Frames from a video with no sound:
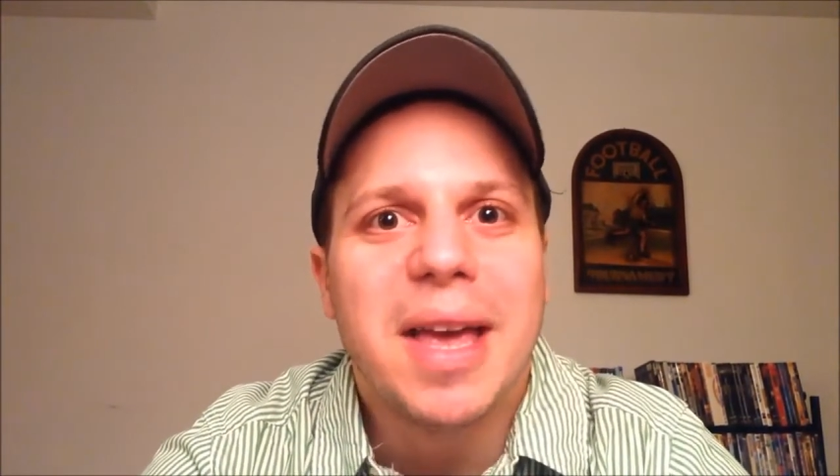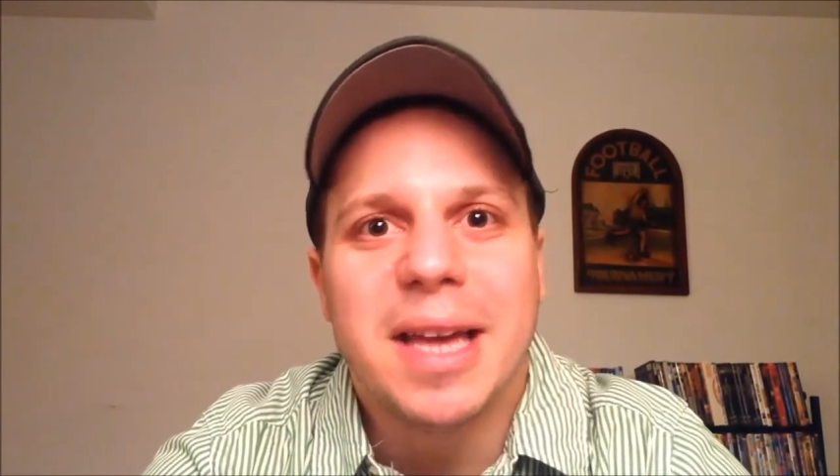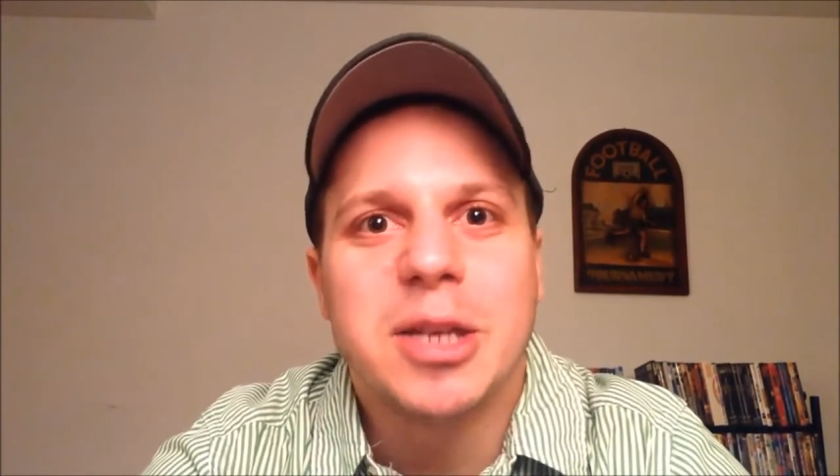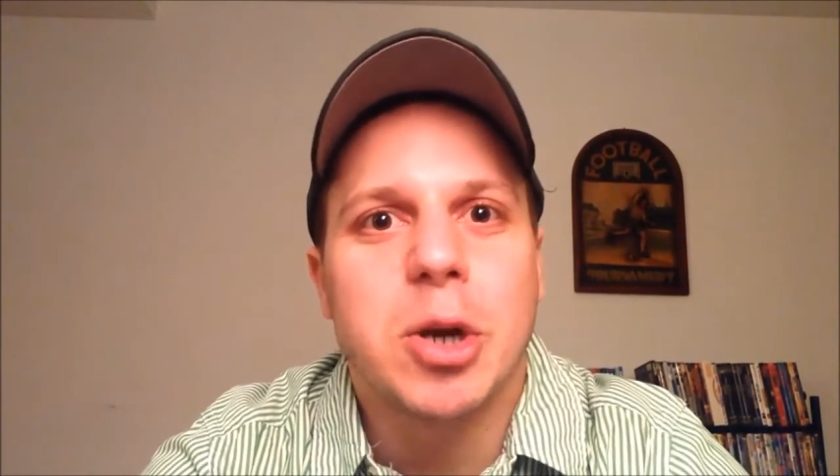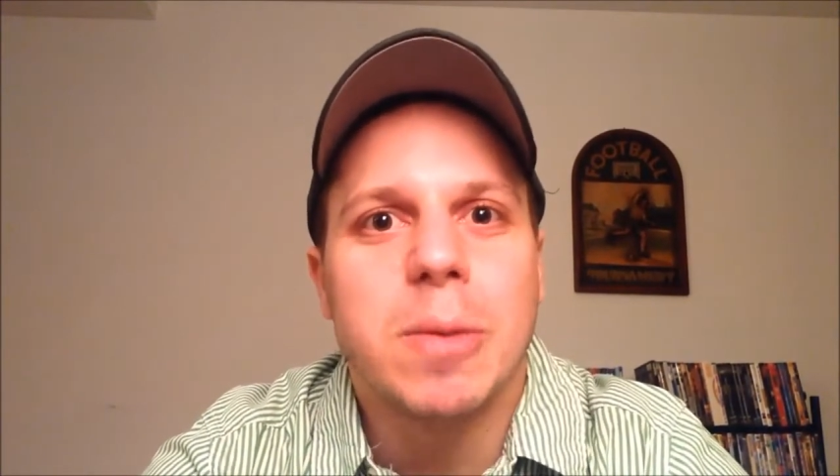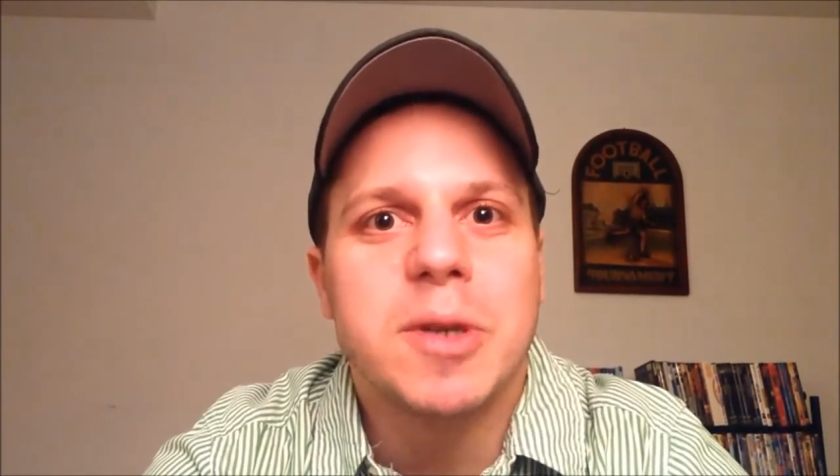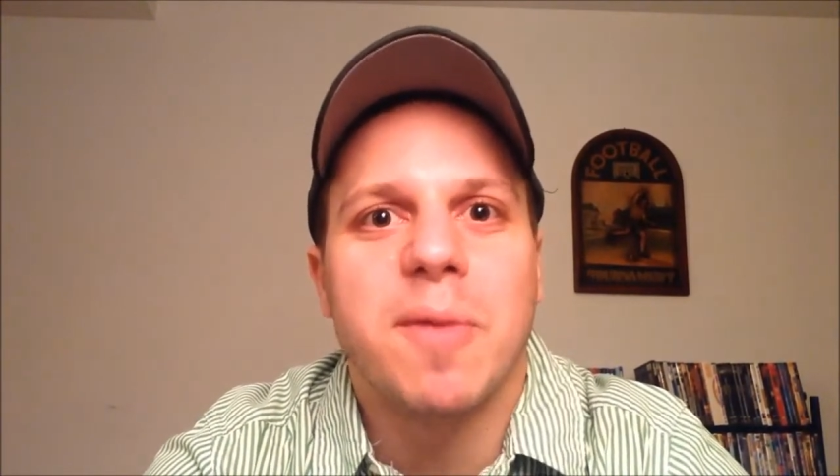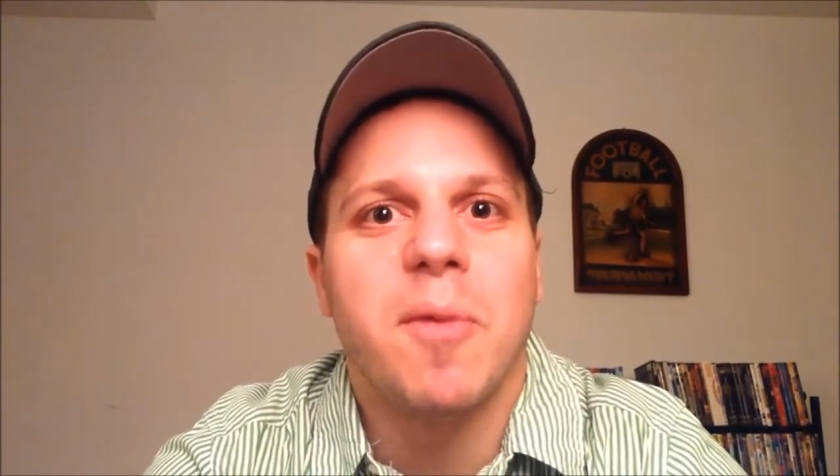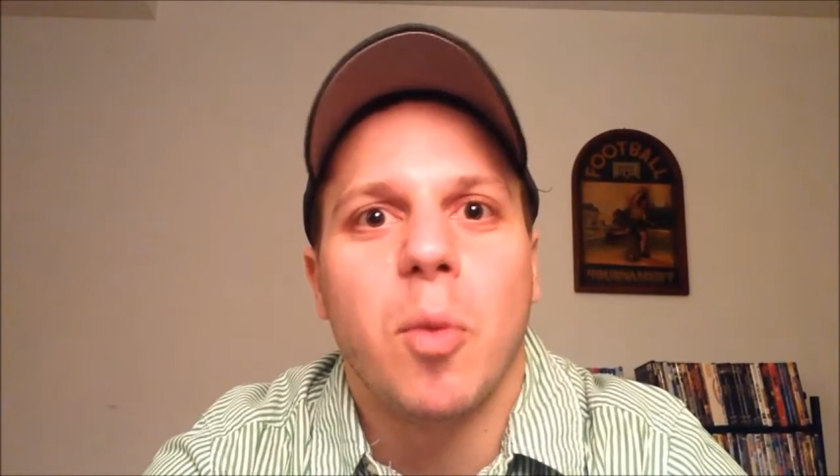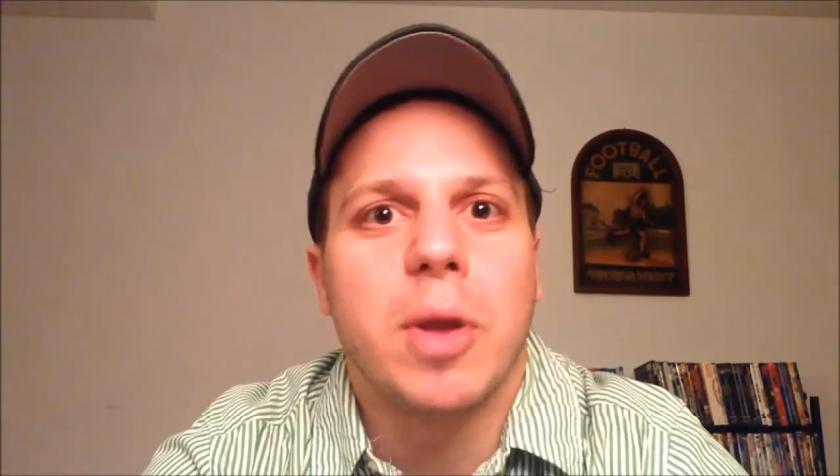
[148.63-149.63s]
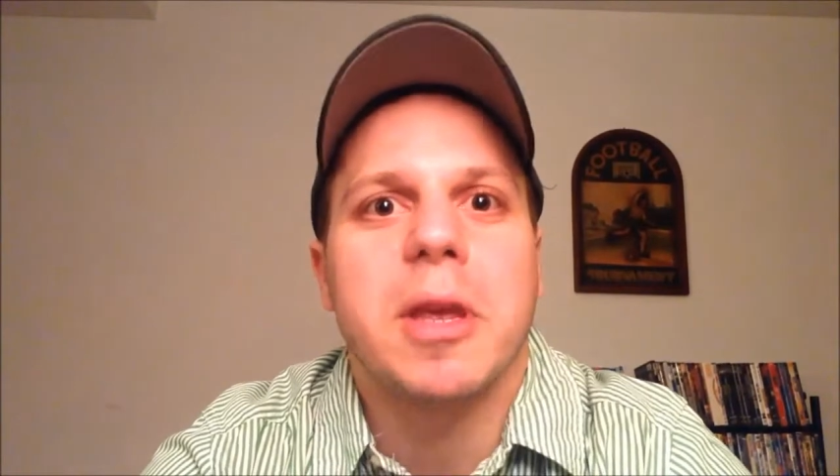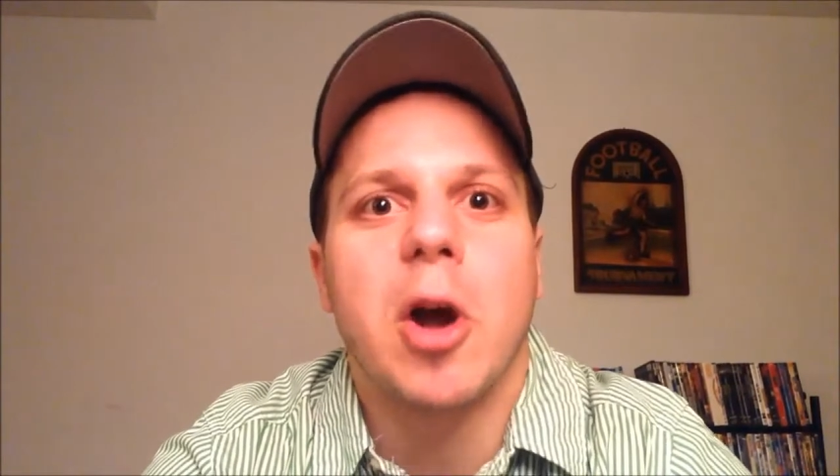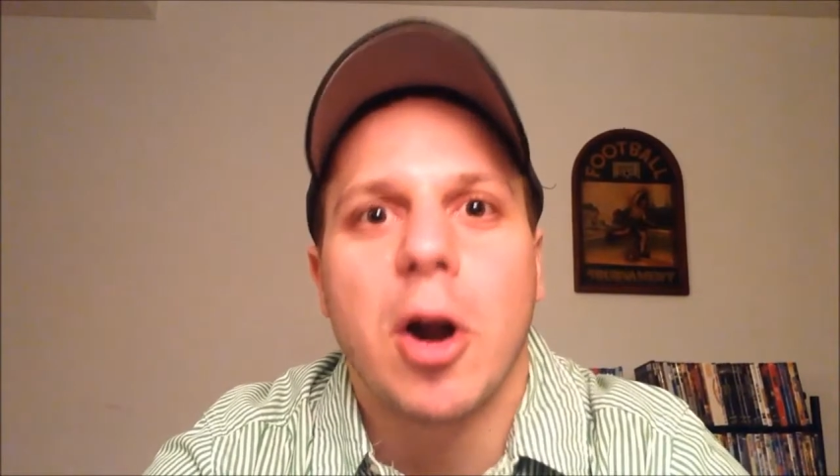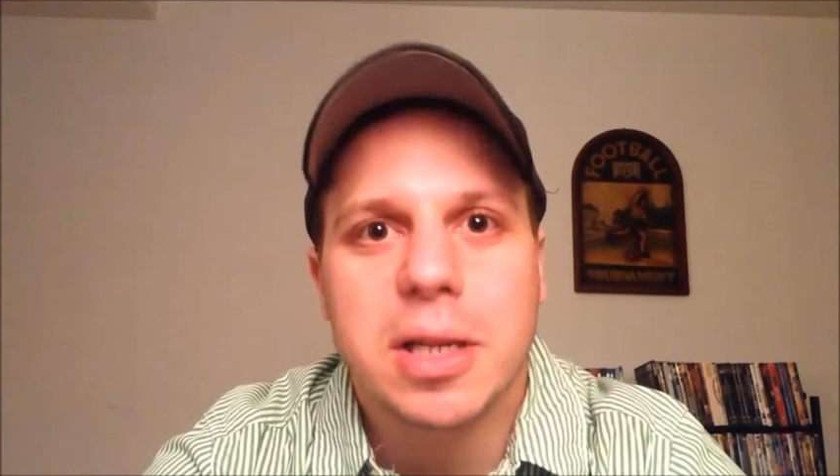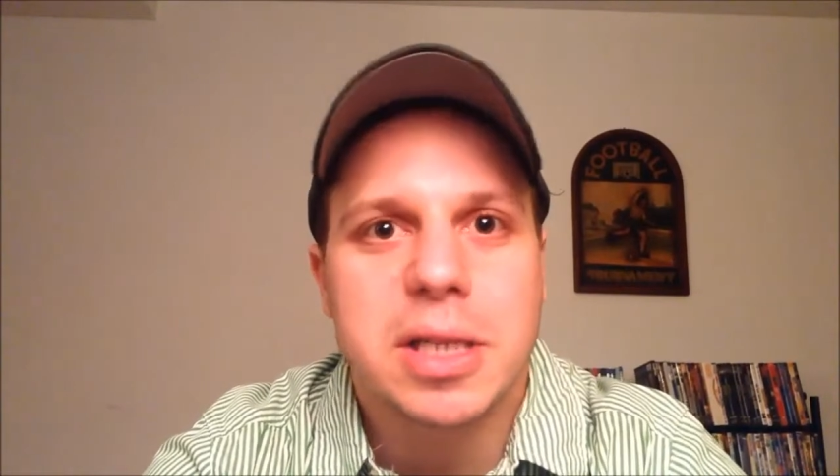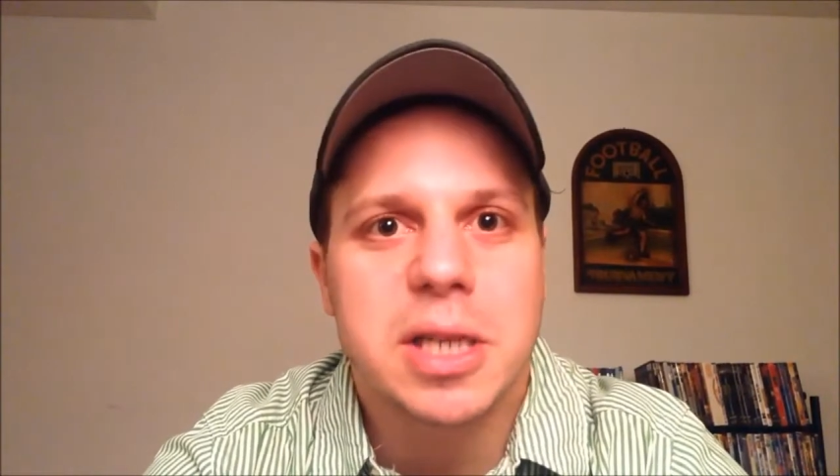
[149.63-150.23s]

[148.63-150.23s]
in terms of what the audience